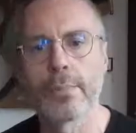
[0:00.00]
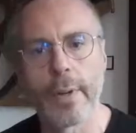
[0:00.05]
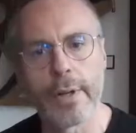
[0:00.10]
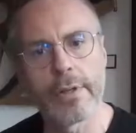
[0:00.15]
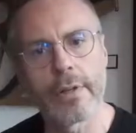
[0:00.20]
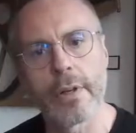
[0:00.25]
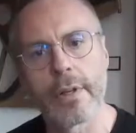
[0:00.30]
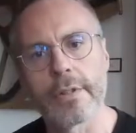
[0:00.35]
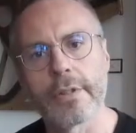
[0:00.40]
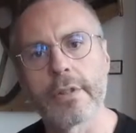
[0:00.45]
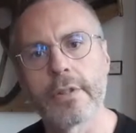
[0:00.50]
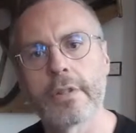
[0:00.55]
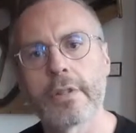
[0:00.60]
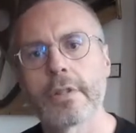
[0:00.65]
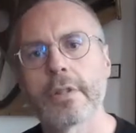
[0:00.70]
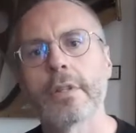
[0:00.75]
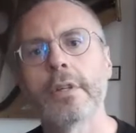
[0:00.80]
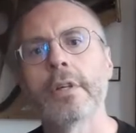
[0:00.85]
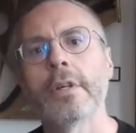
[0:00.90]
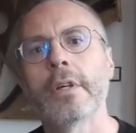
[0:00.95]

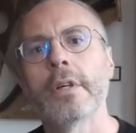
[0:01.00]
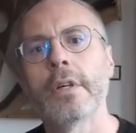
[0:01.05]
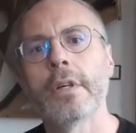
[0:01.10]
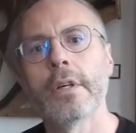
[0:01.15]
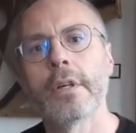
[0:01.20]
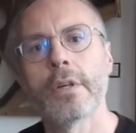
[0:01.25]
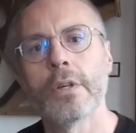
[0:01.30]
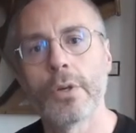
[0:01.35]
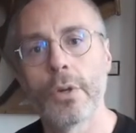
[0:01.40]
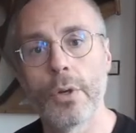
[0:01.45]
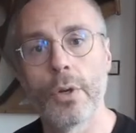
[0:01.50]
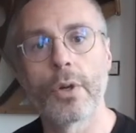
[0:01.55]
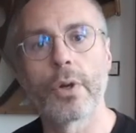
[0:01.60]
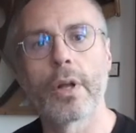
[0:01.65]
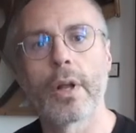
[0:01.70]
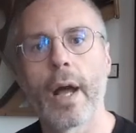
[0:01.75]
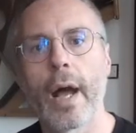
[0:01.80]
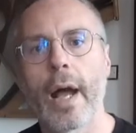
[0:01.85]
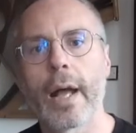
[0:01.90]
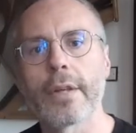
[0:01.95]
specialists who you're
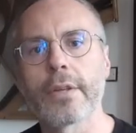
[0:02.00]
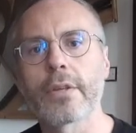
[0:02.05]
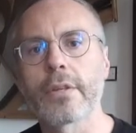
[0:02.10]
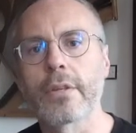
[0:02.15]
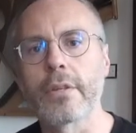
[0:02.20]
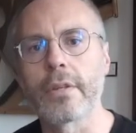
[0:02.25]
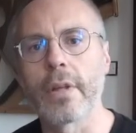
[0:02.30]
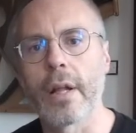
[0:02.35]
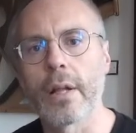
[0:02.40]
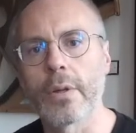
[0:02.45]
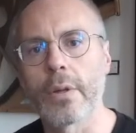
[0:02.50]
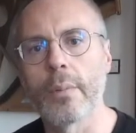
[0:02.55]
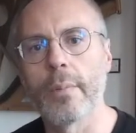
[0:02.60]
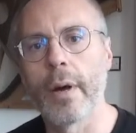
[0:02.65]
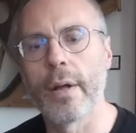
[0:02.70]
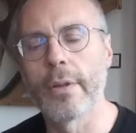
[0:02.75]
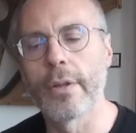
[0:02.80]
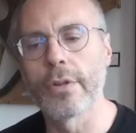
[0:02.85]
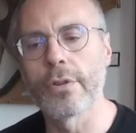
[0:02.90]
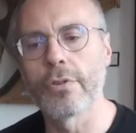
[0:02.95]
going to ask to tell you
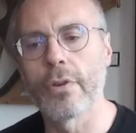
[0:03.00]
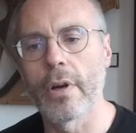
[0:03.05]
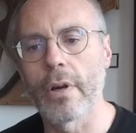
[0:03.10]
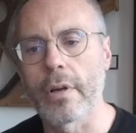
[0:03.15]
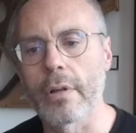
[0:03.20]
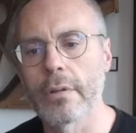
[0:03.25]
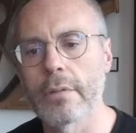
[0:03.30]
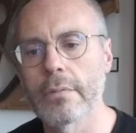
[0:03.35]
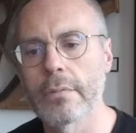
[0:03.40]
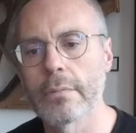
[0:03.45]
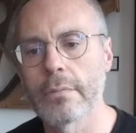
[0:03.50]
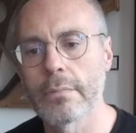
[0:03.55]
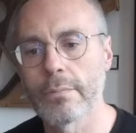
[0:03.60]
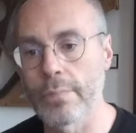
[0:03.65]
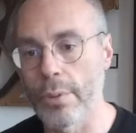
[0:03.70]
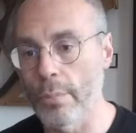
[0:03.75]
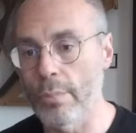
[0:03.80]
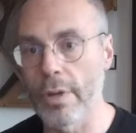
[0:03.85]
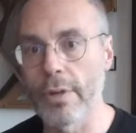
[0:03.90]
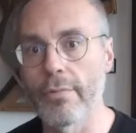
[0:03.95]
about this drug,
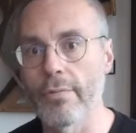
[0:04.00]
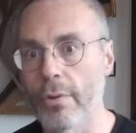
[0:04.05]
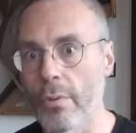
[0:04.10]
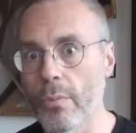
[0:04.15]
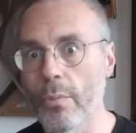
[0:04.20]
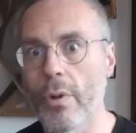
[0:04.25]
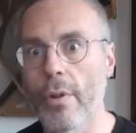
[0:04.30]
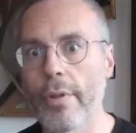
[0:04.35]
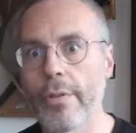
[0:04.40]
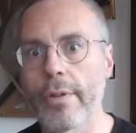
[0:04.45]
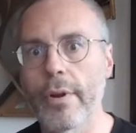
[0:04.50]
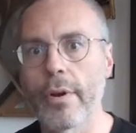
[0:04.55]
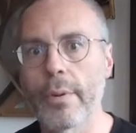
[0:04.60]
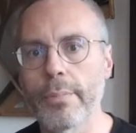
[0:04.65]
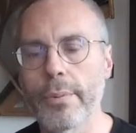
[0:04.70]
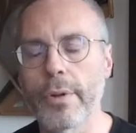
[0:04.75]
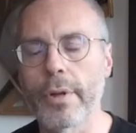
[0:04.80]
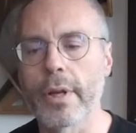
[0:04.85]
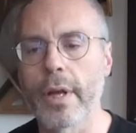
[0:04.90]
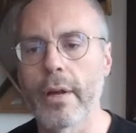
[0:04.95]
probably from one
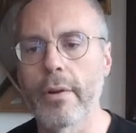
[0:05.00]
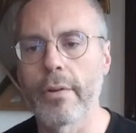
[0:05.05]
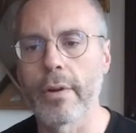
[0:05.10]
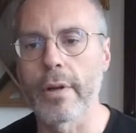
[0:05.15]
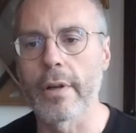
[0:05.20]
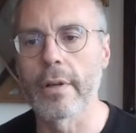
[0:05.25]
therapeutic area.